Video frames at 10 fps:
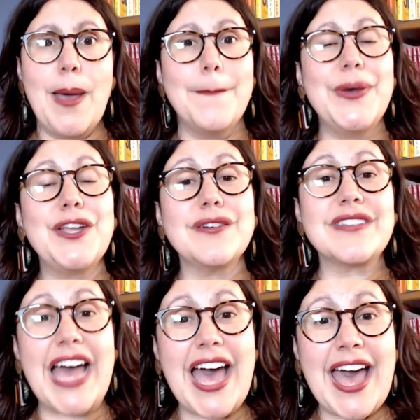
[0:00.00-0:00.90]
Put your
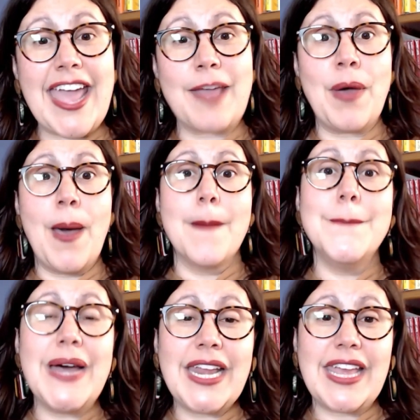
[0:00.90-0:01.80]
time,
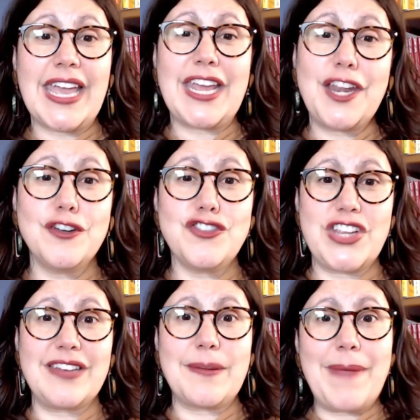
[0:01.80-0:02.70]
money, and energy
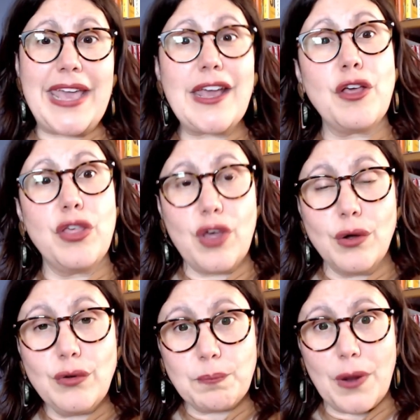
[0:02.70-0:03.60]
into making
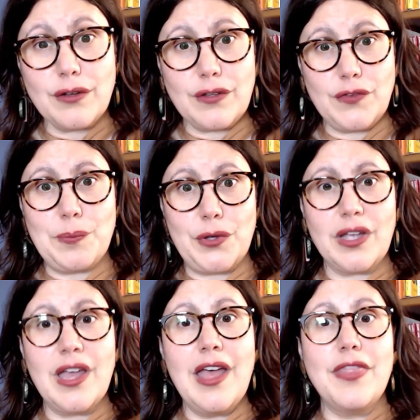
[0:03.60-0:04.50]
those parts of your book
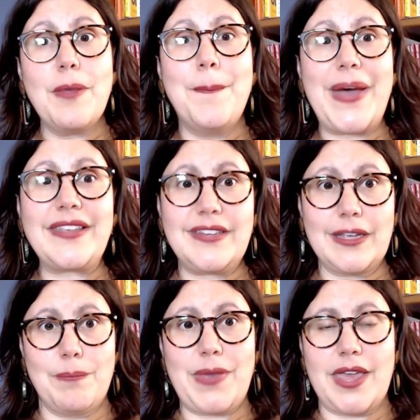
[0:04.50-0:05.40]
the best it
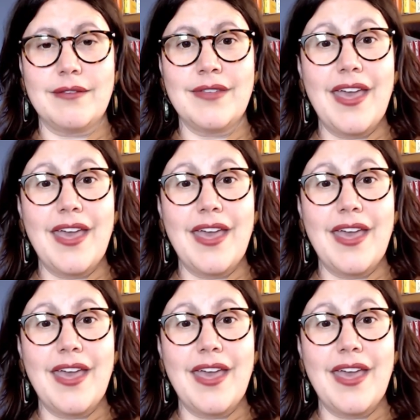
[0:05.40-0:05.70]
can be.